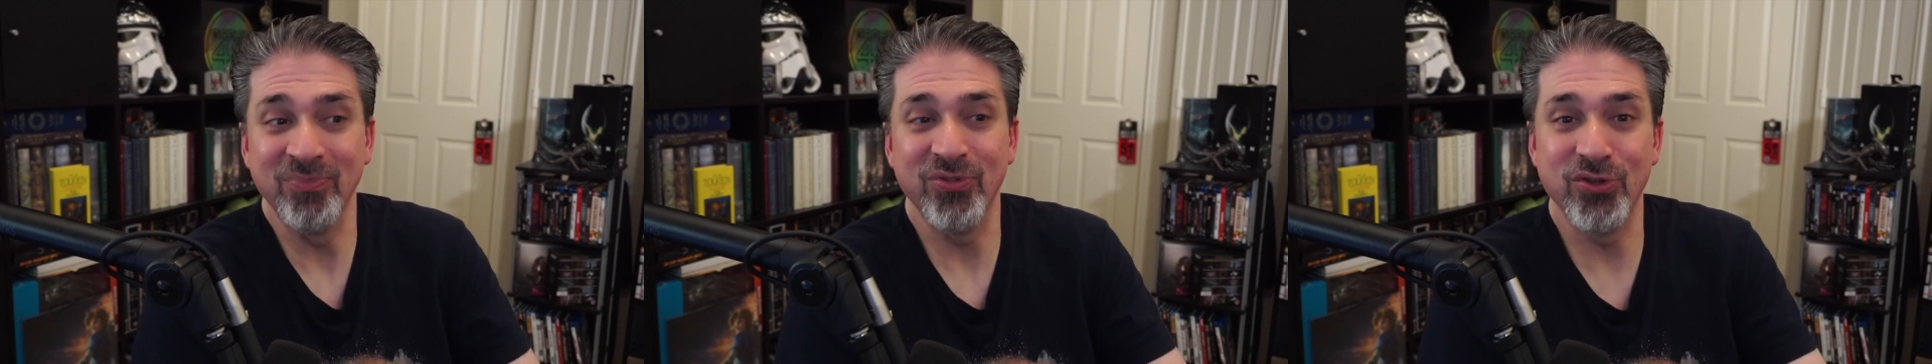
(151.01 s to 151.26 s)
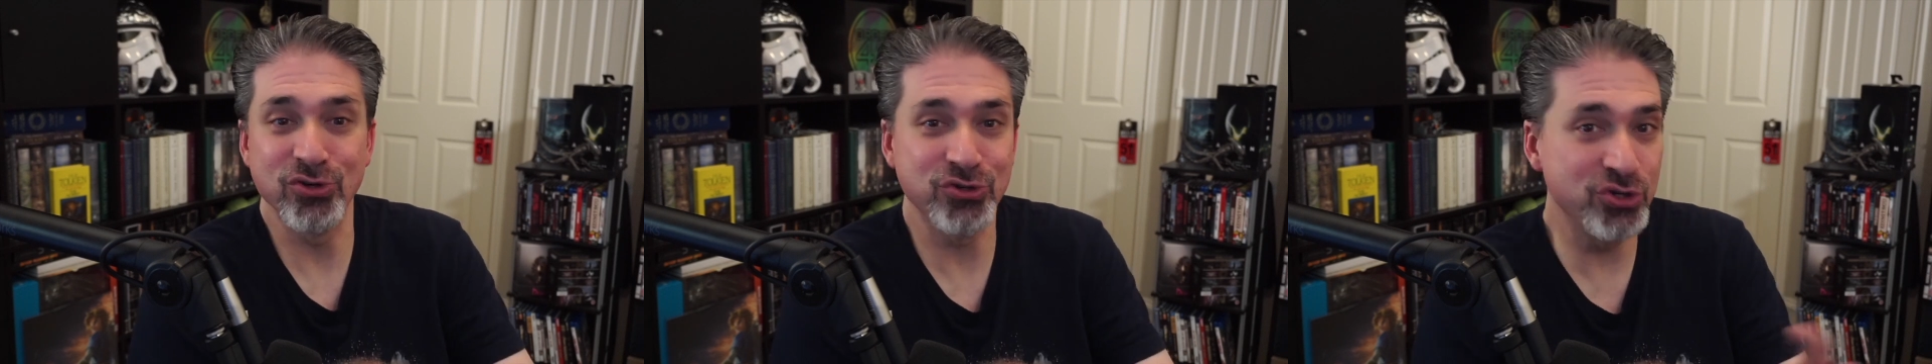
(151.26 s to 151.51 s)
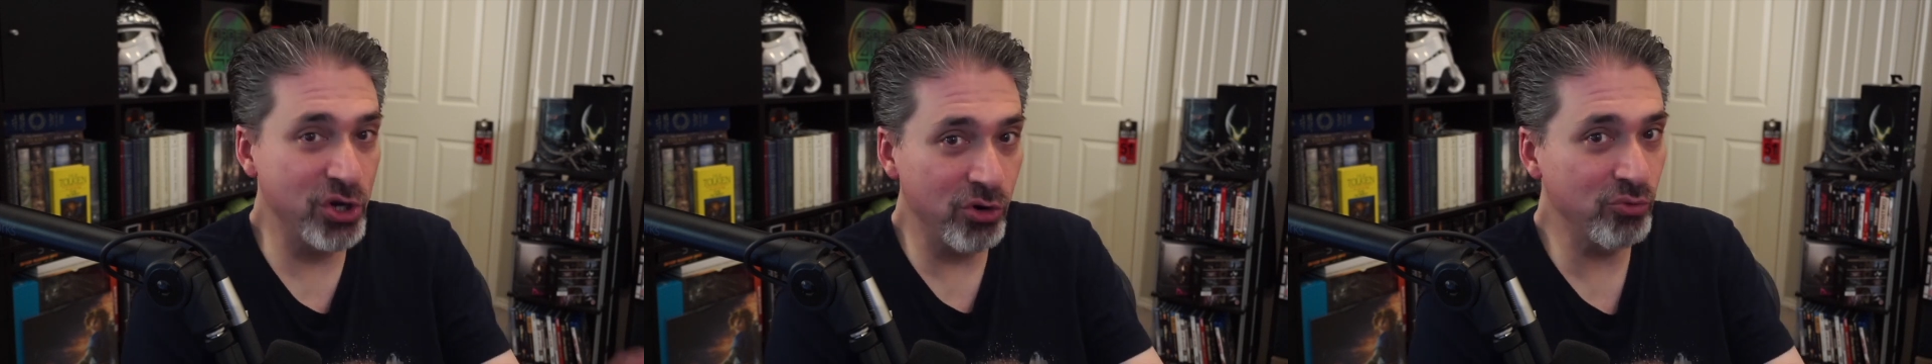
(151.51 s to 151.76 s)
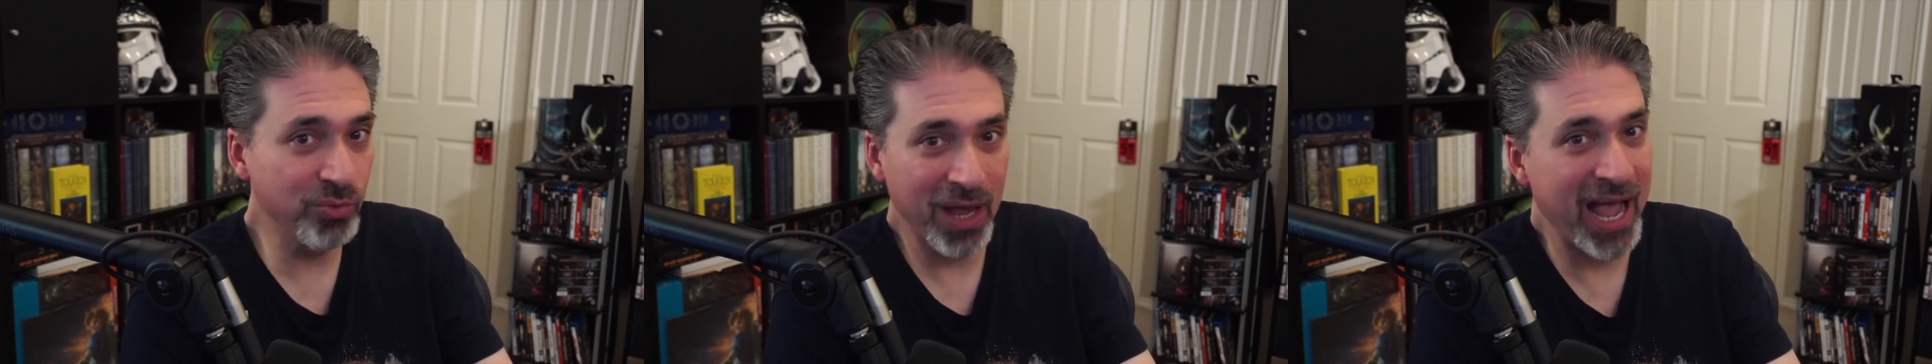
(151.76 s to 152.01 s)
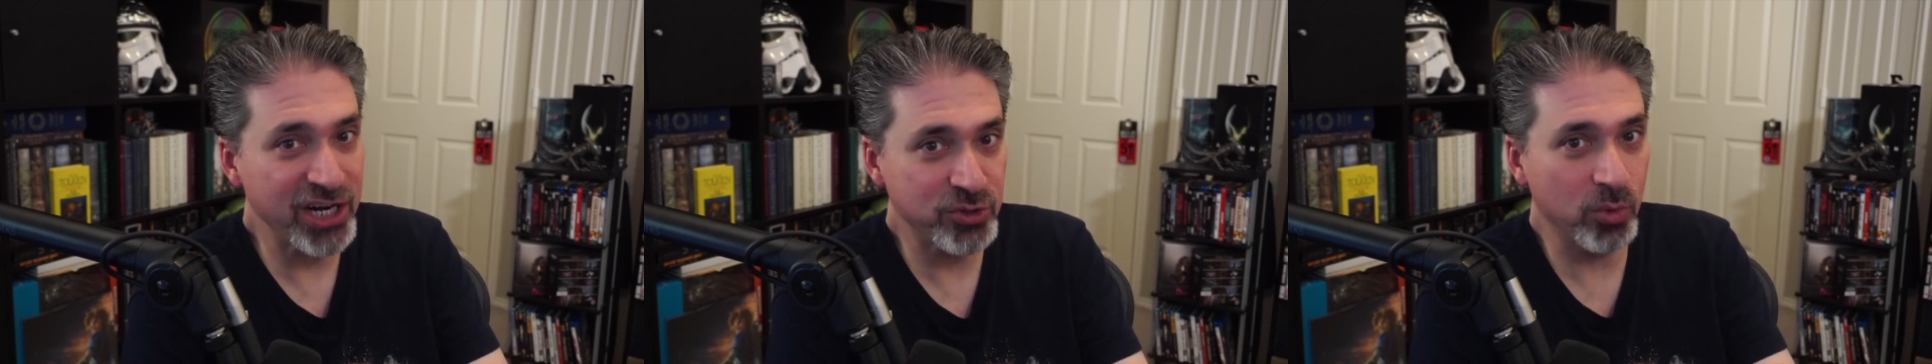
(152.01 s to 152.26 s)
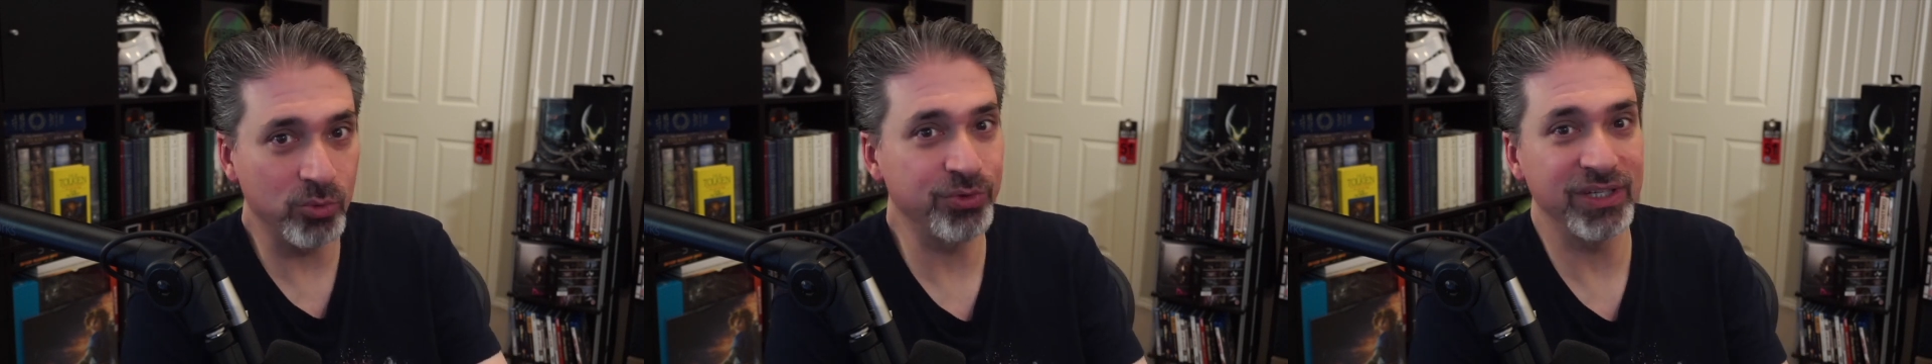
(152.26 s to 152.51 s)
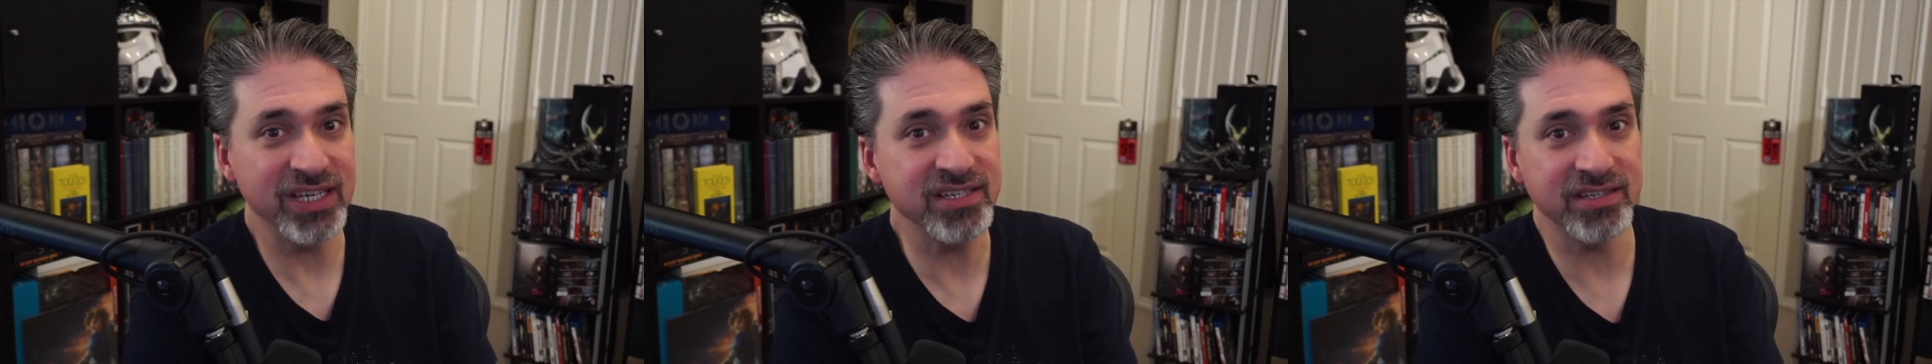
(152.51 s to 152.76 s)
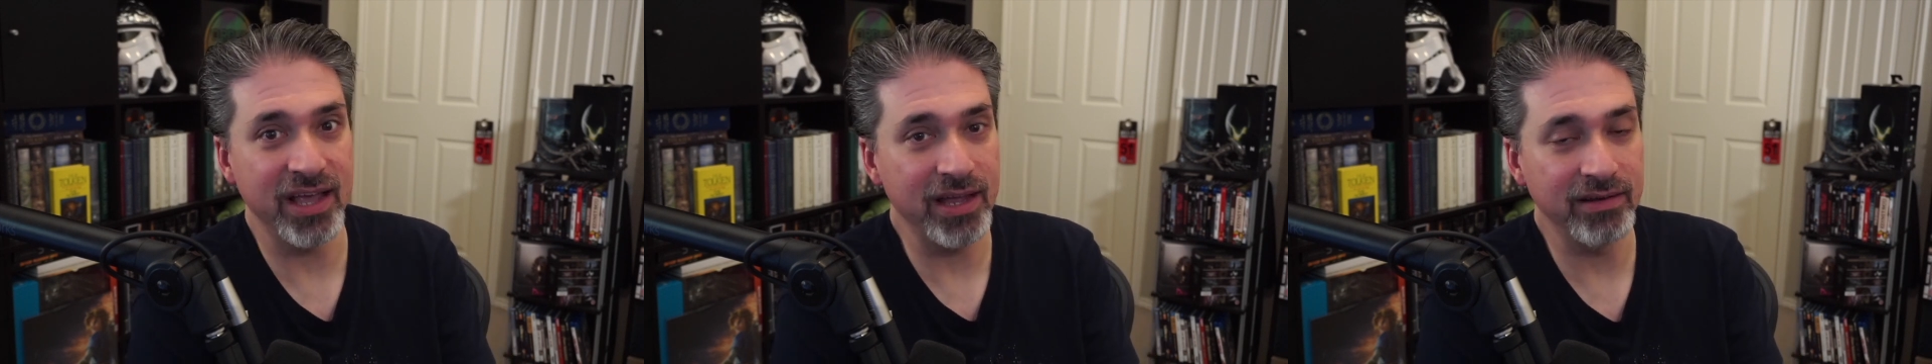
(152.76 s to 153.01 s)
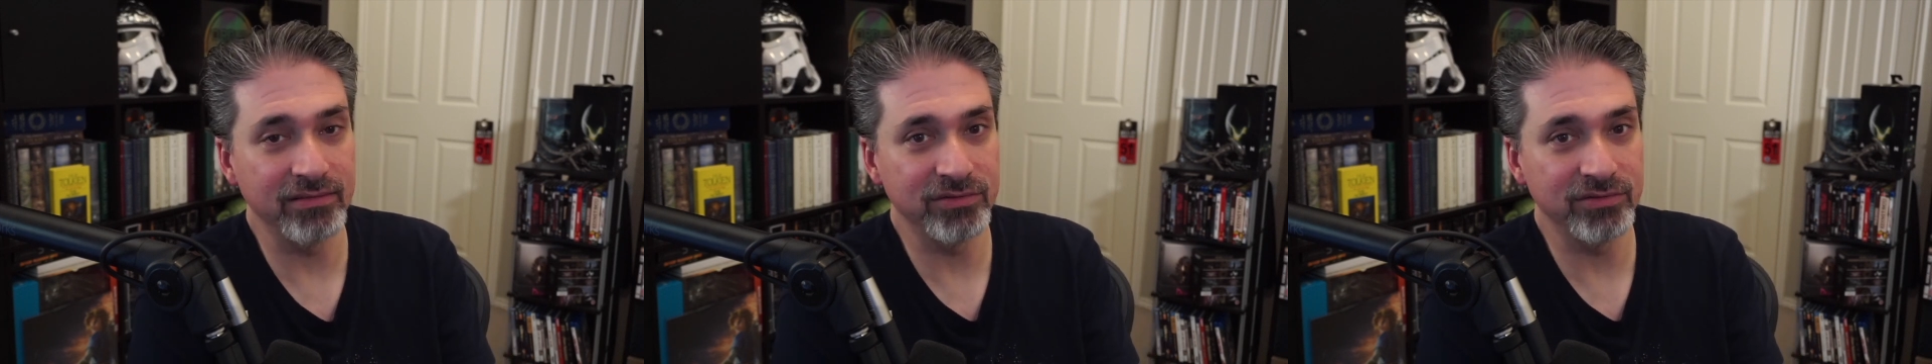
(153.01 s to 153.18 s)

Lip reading: There's no actual release date